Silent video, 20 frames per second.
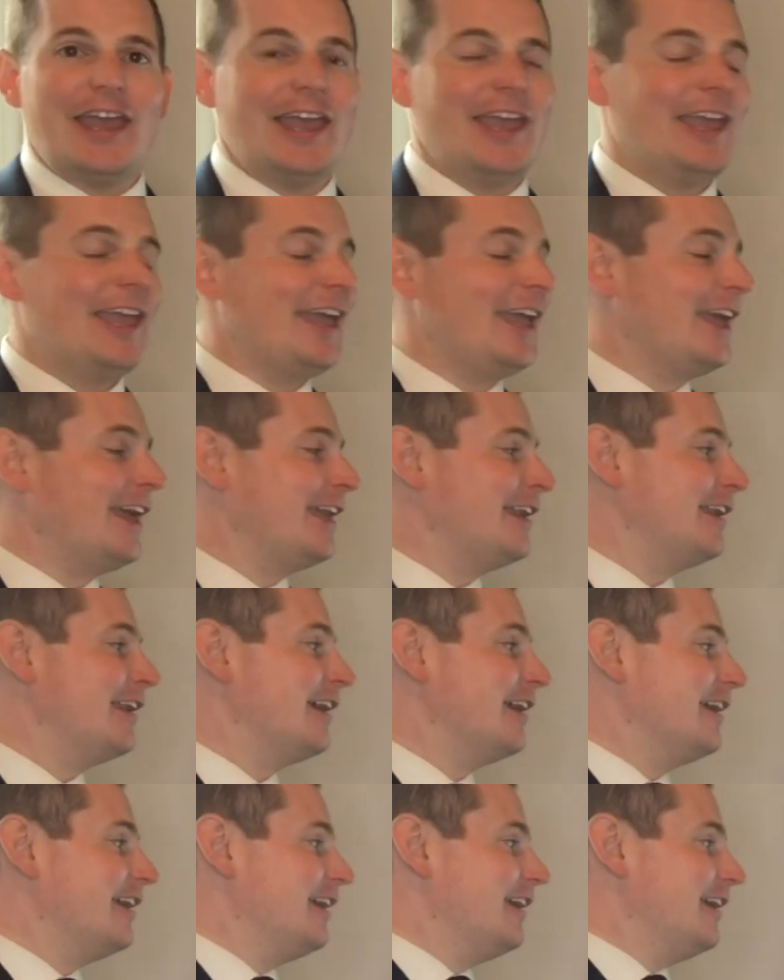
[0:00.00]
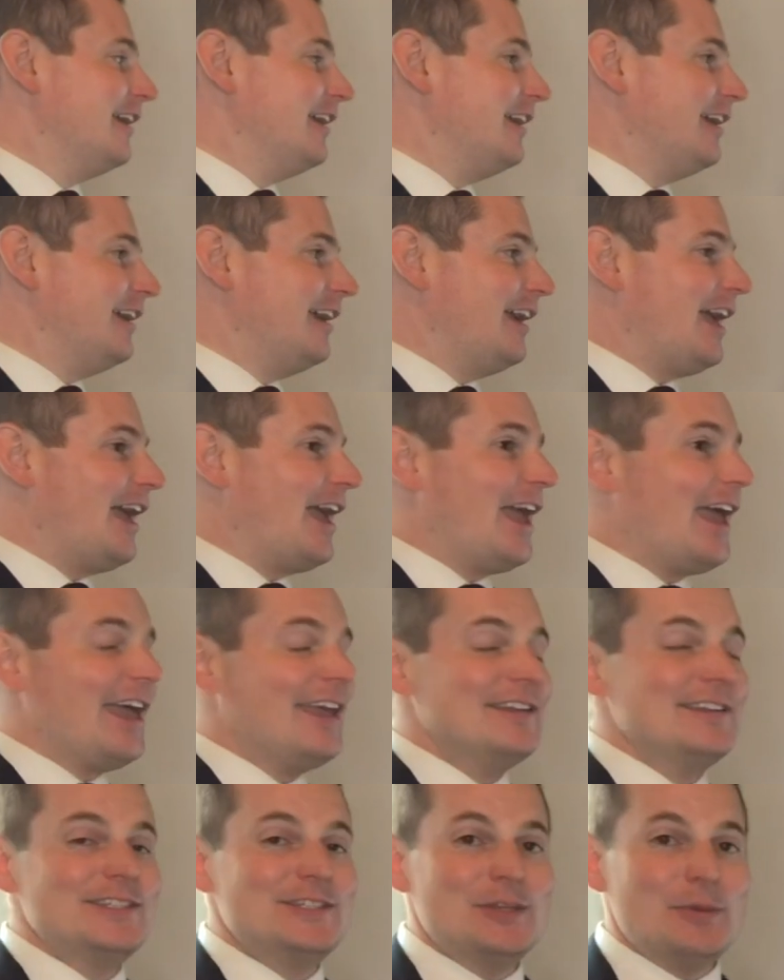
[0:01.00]
And
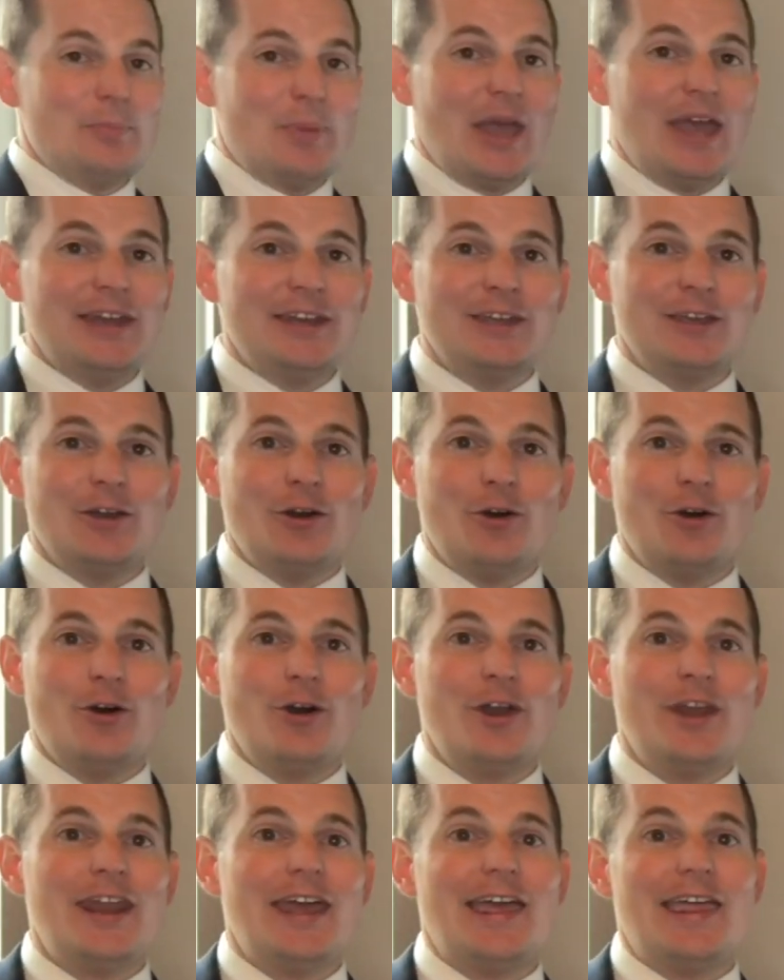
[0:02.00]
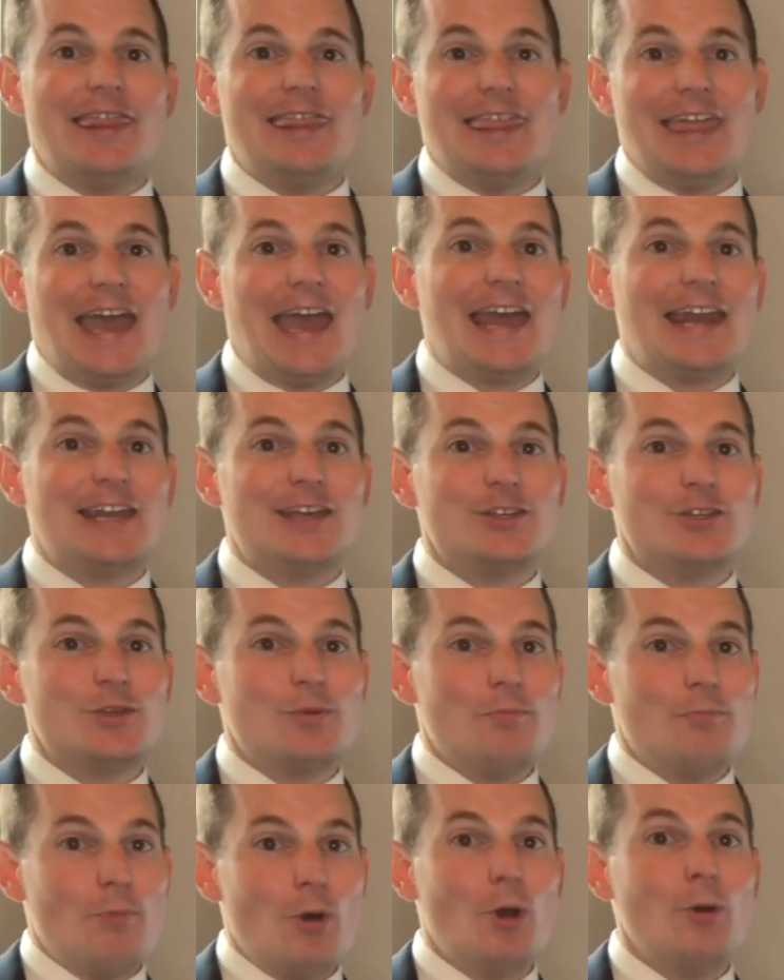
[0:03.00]
depending on
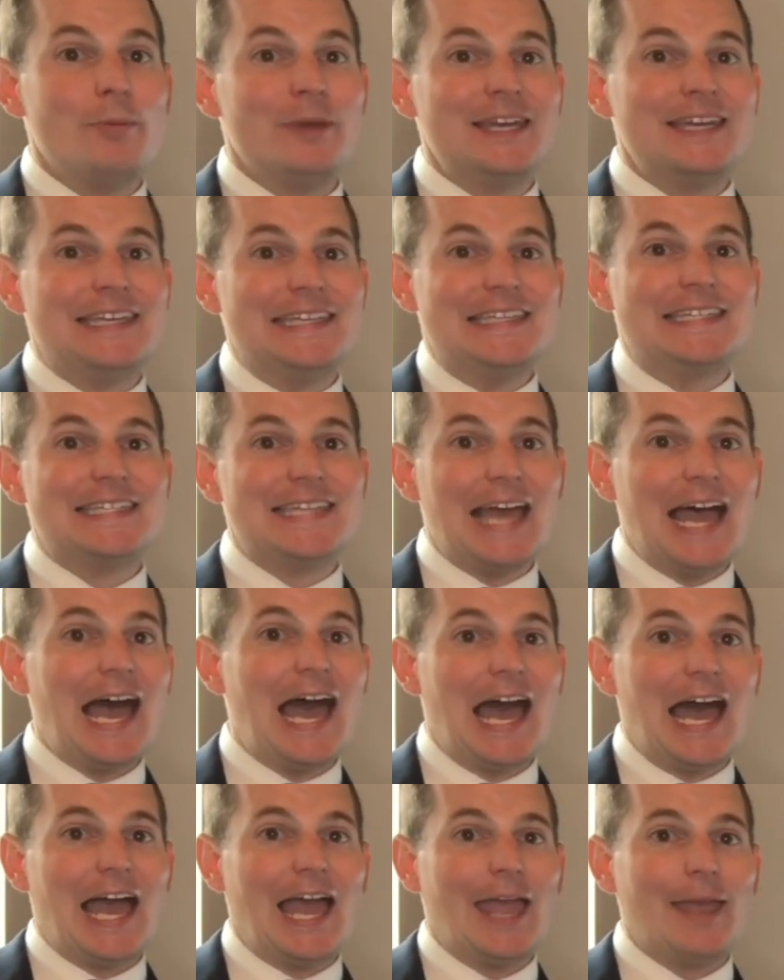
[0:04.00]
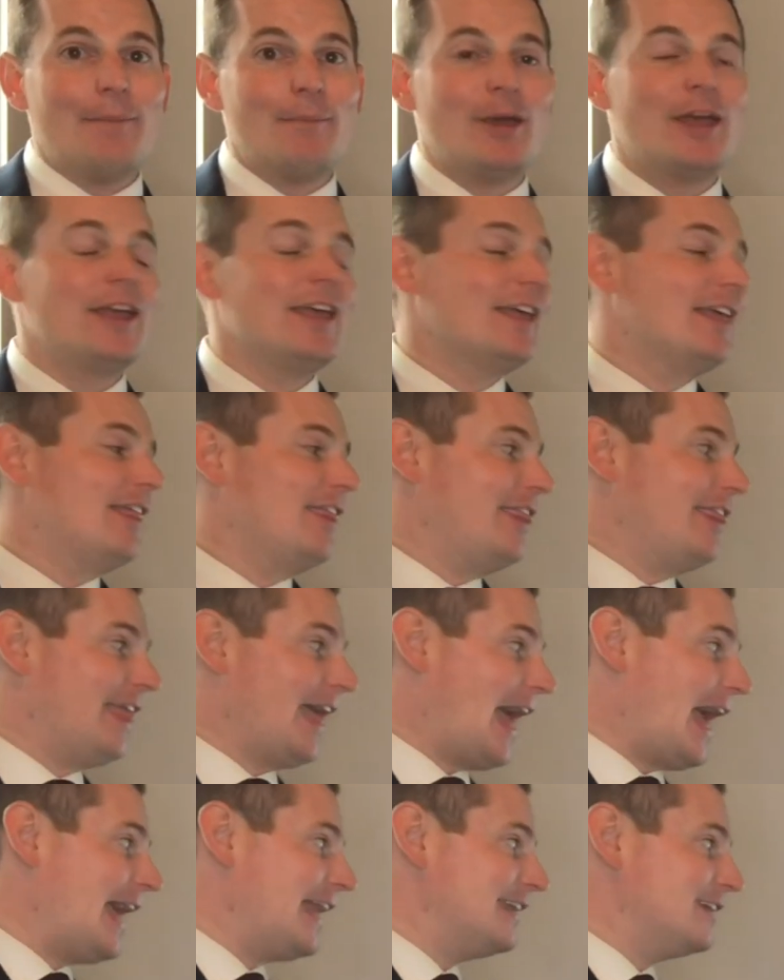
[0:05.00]
that moment in time,
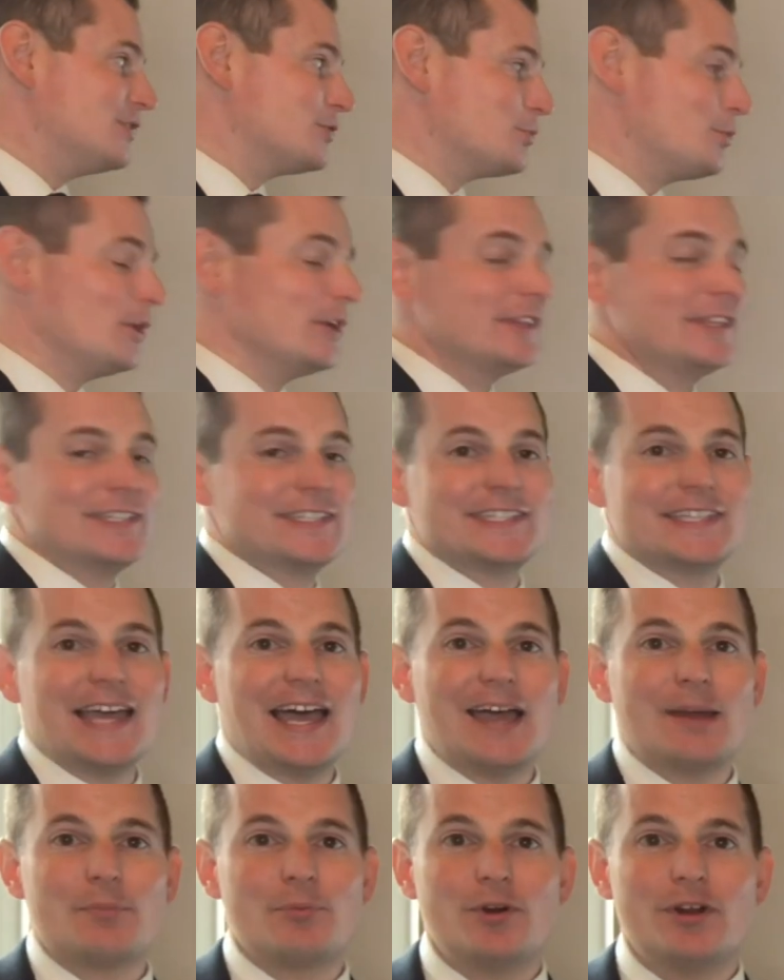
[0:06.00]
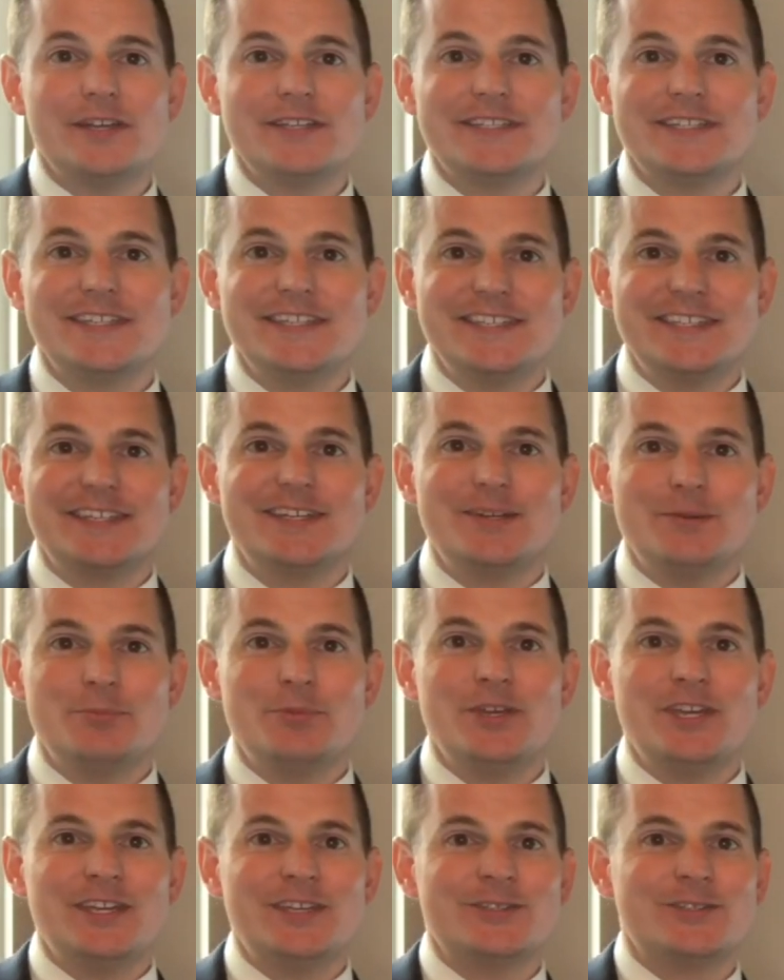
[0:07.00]
that is what the stock price is going to
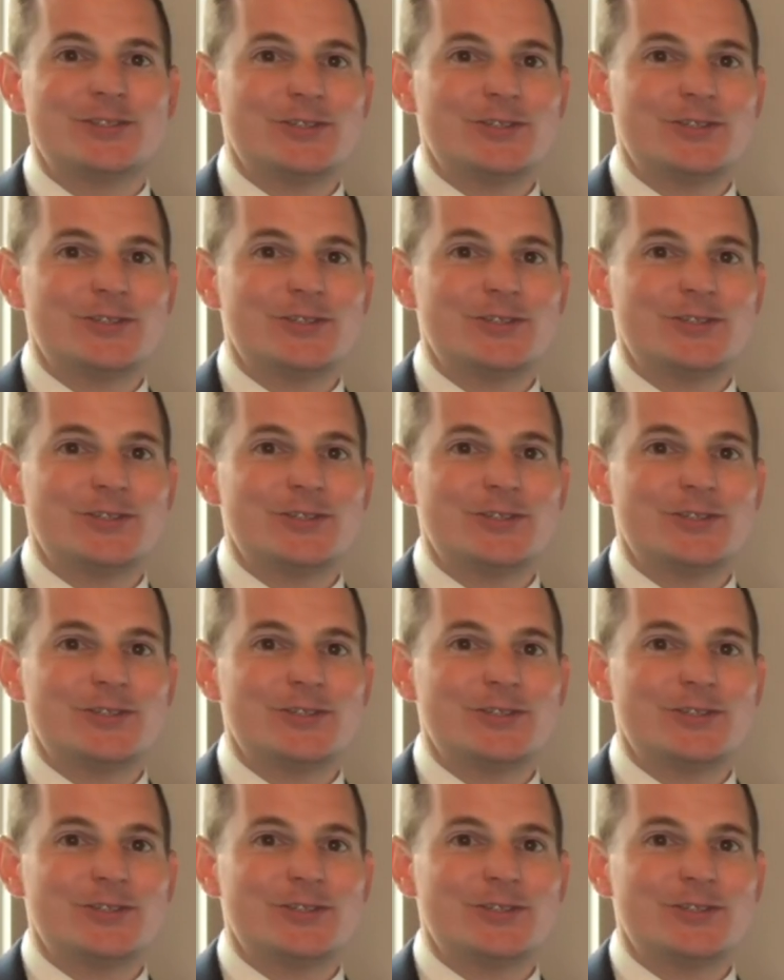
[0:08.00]
be.